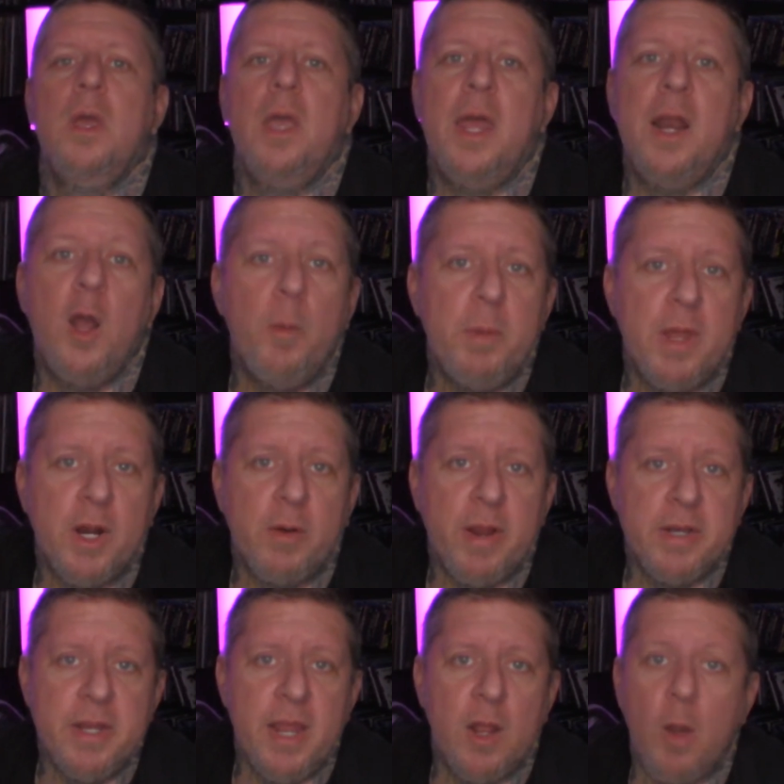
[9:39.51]
And I hope you had a
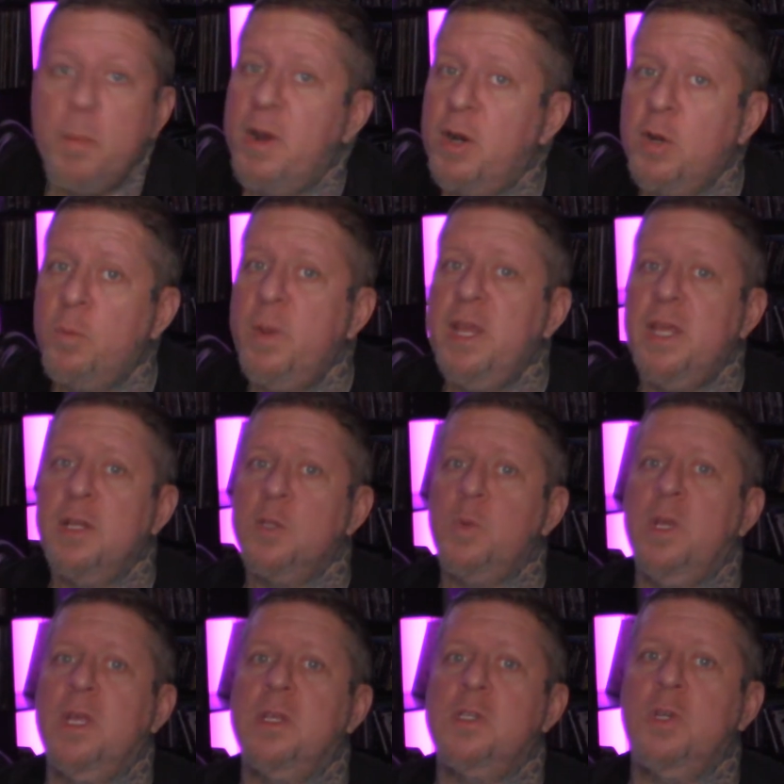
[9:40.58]
great day. Hope you had a good weekend this
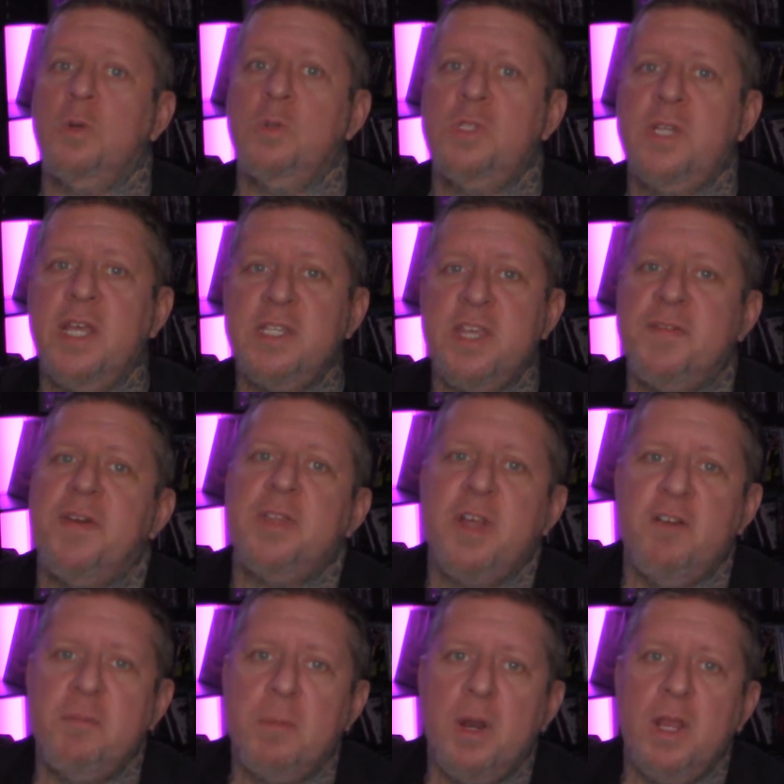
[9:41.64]
weekend. So stay safe out there,
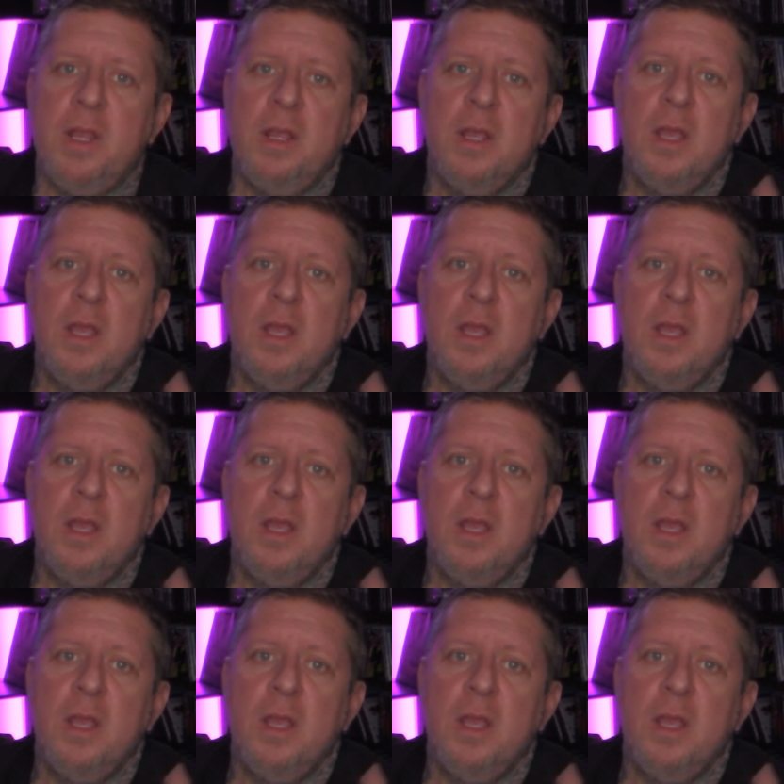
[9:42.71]
everybody.